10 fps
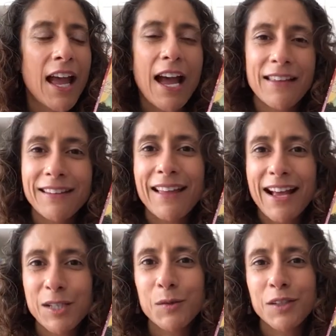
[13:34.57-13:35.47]
And the
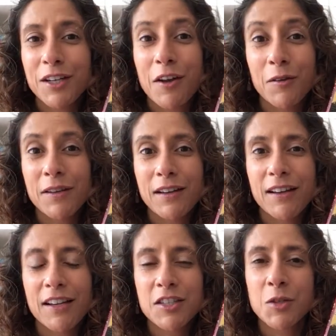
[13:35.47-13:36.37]
last one,
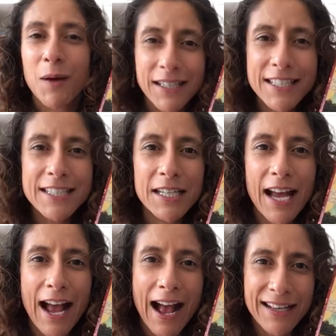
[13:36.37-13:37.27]
do I need to
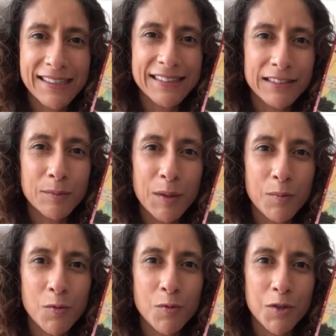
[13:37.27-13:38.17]
ask a little bit more,